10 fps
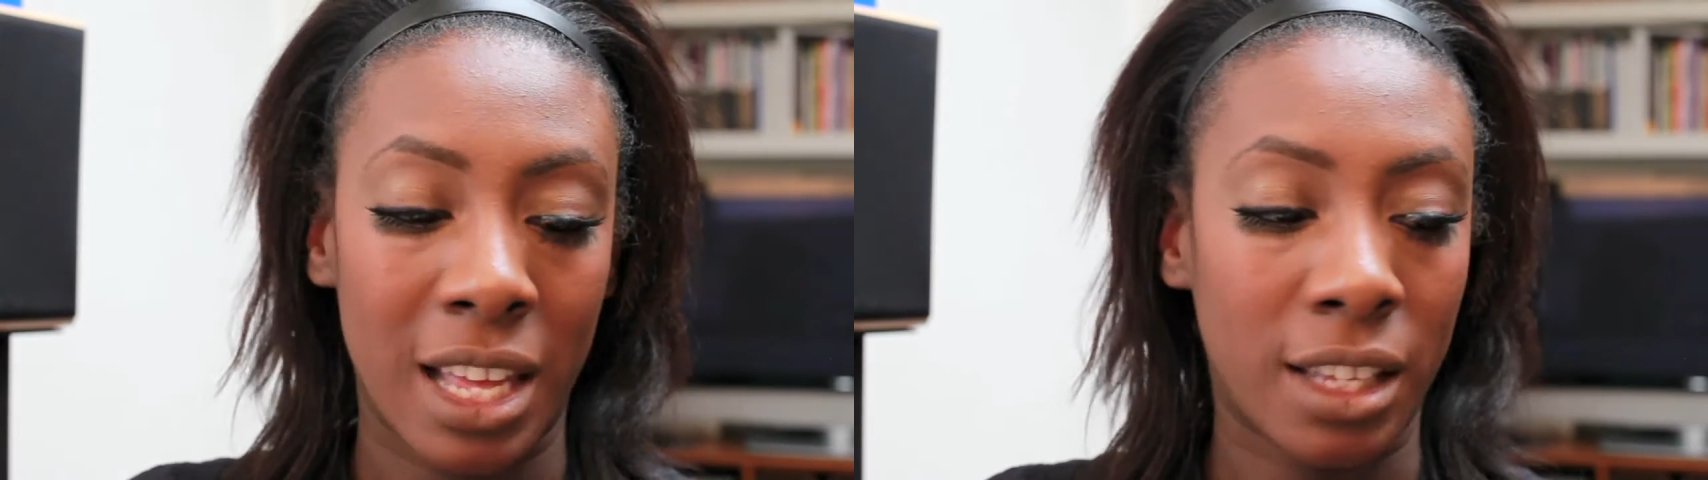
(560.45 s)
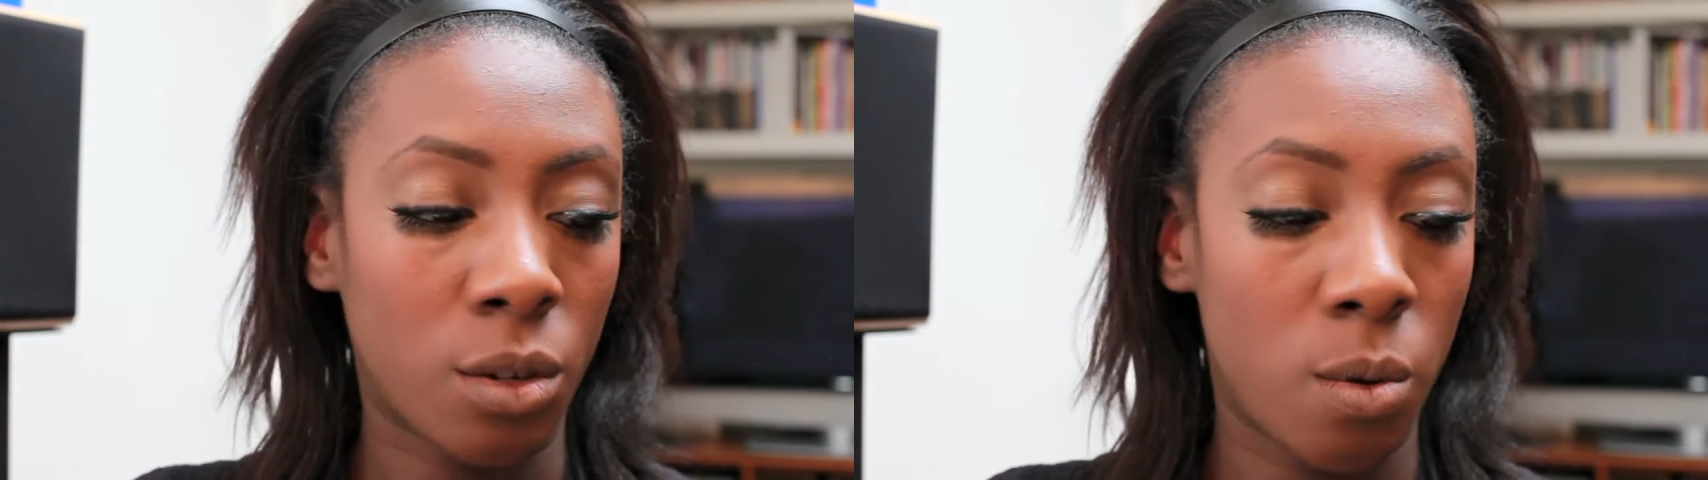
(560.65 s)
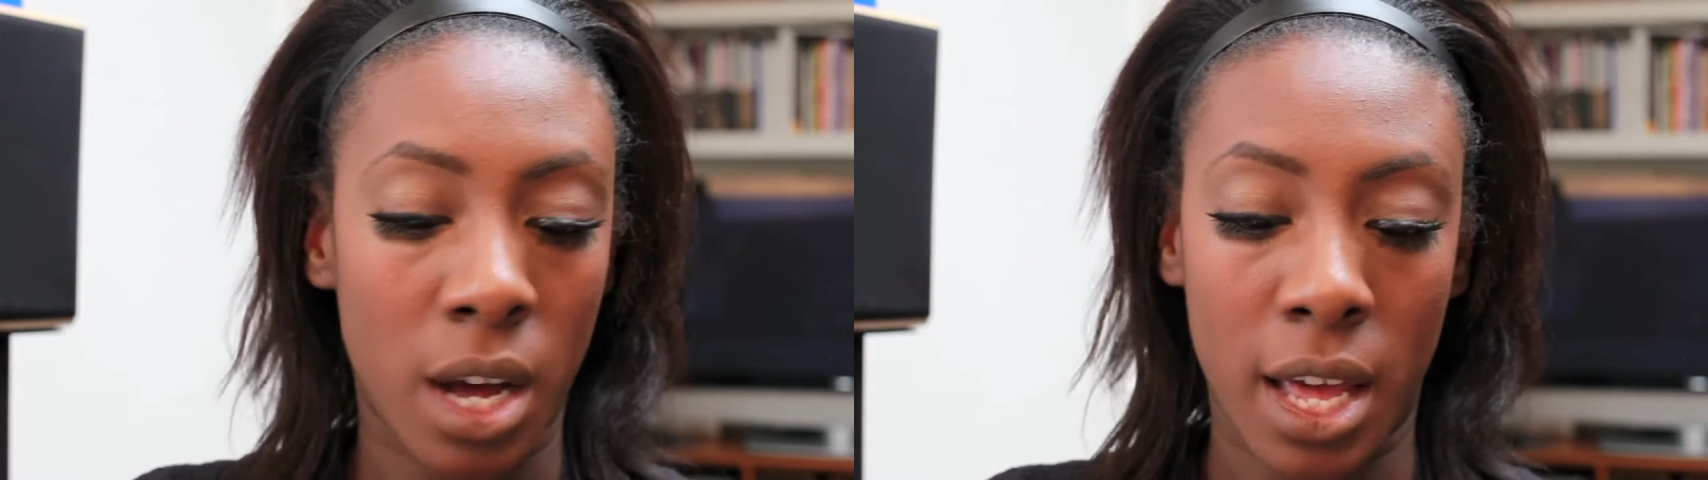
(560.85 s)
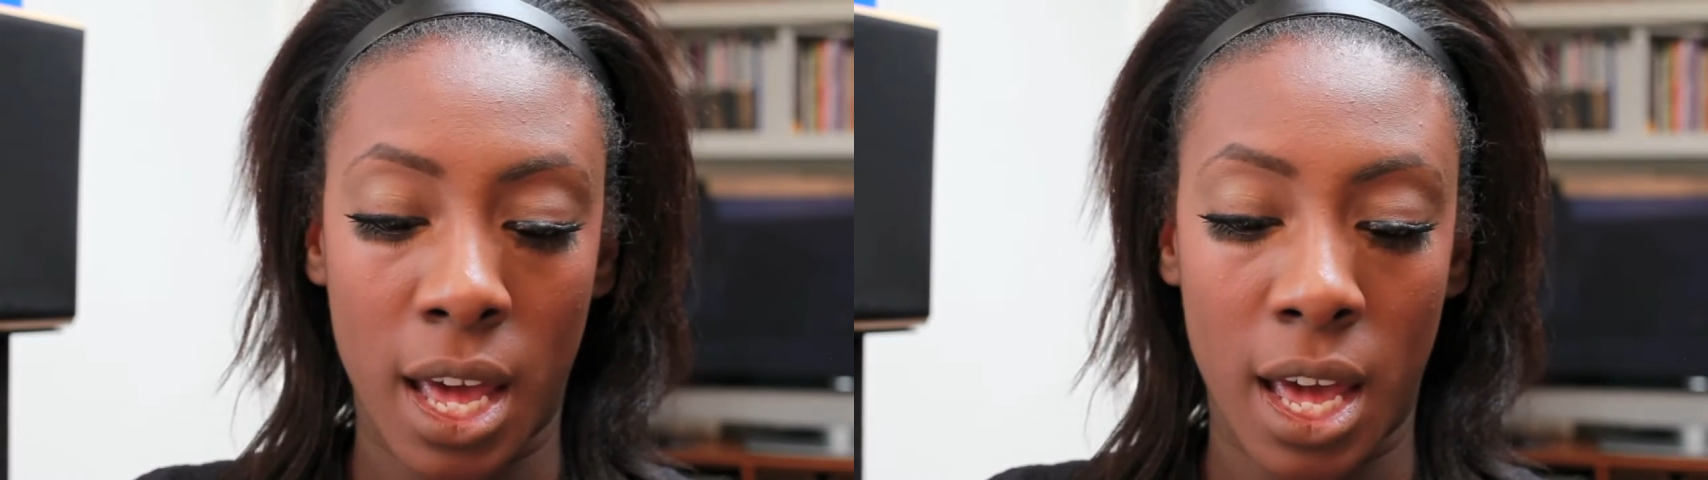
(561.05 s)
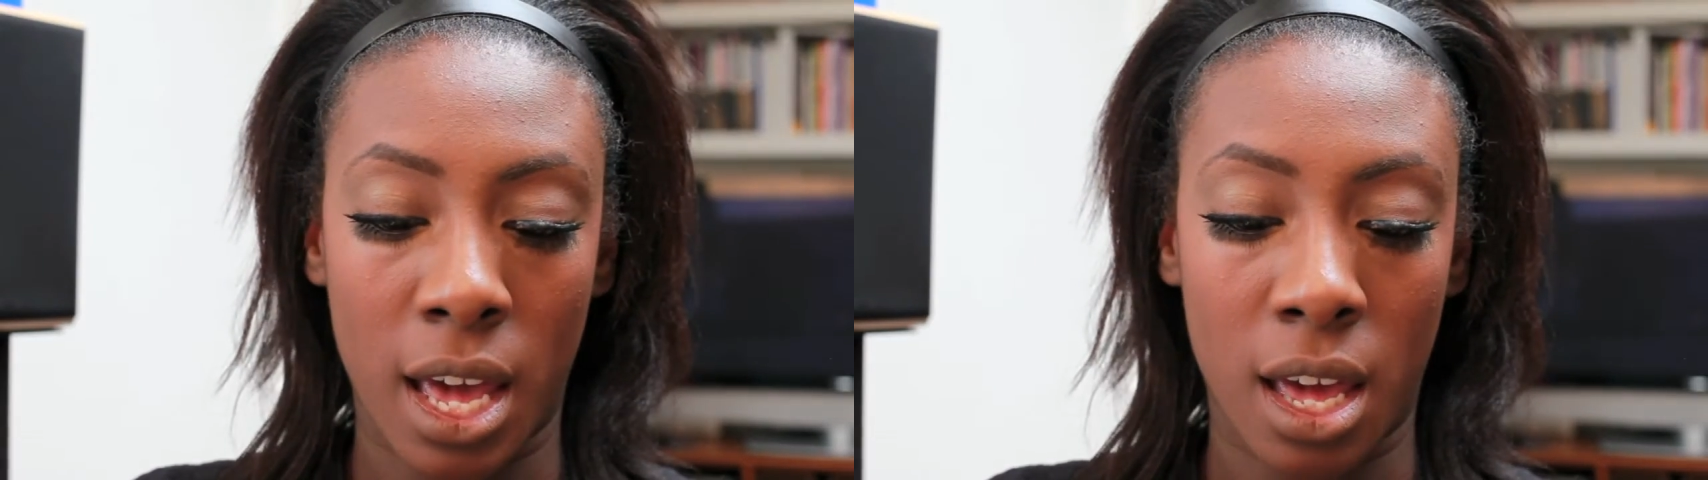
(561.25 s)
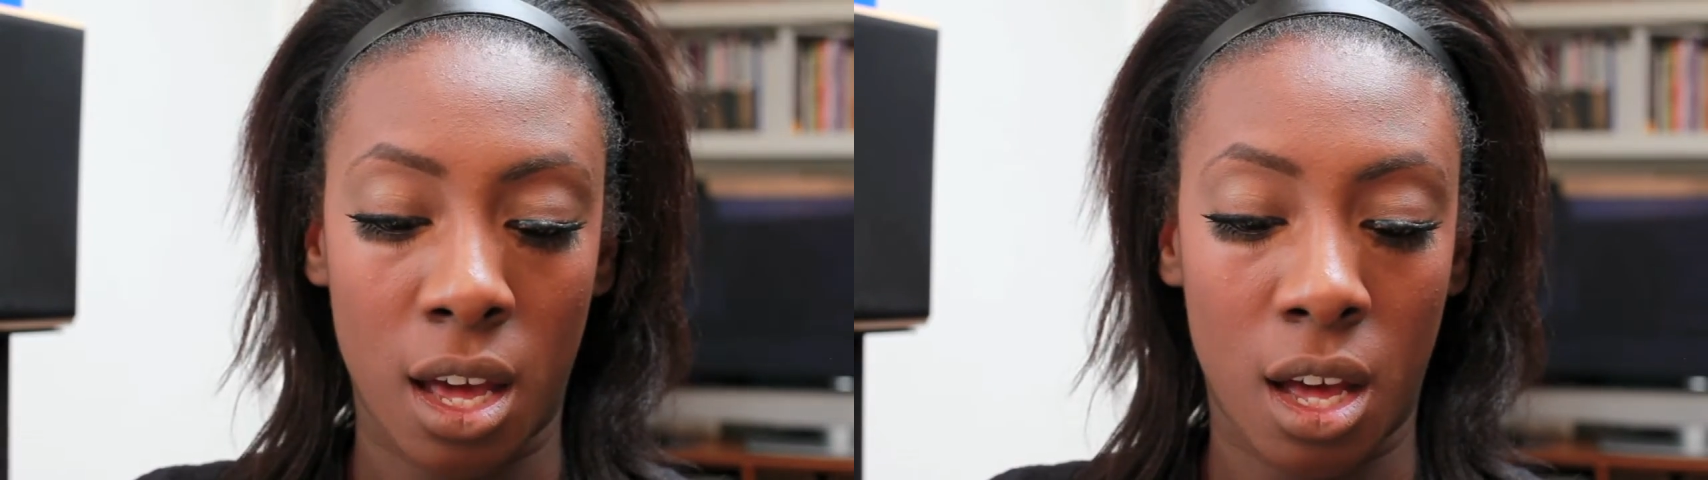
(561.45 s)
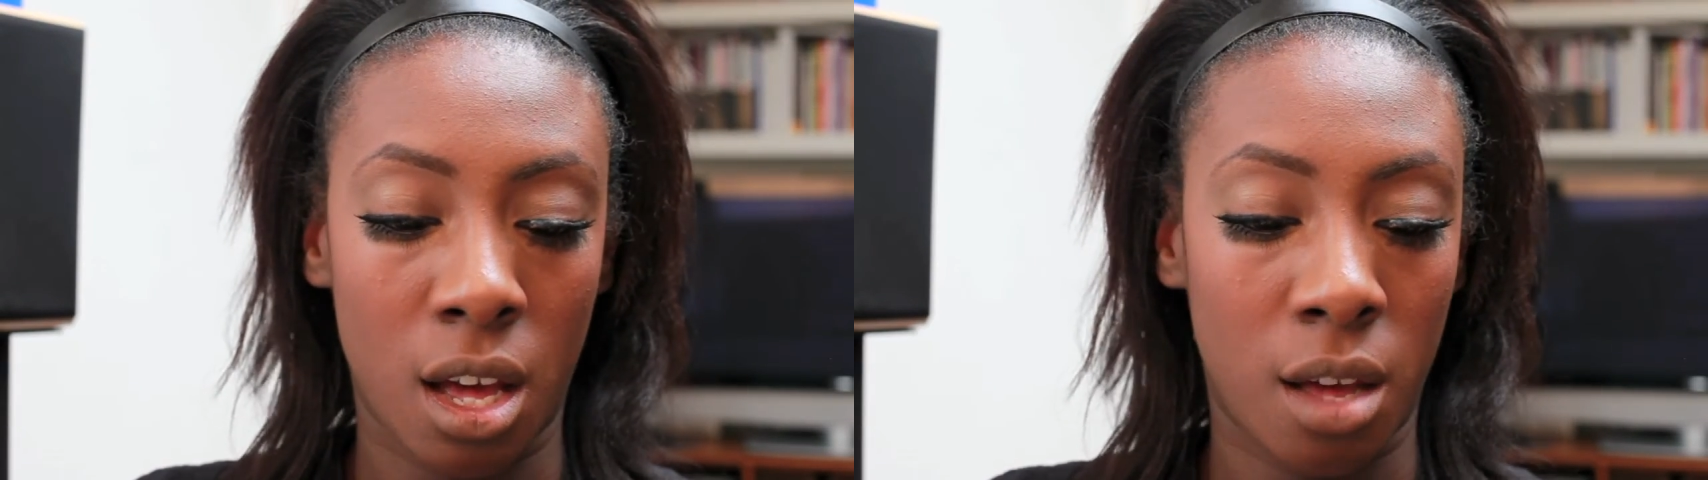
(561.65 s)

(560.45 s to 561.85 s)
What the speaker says: It's quite a